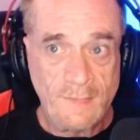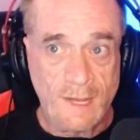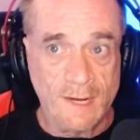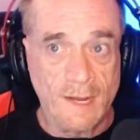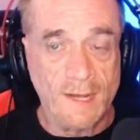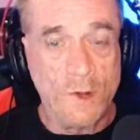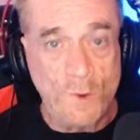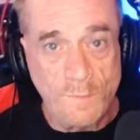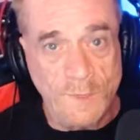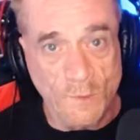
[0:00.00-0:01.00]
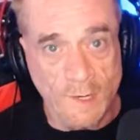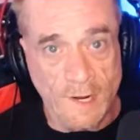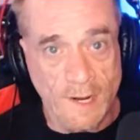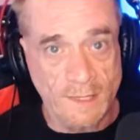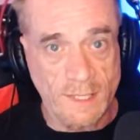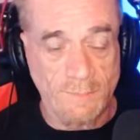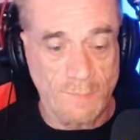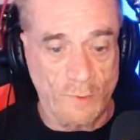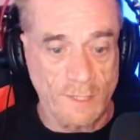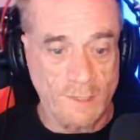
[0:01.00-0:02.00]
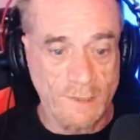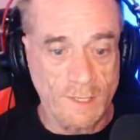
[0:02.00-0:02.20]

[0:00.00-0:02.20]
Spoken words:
And I hope you are not at that point,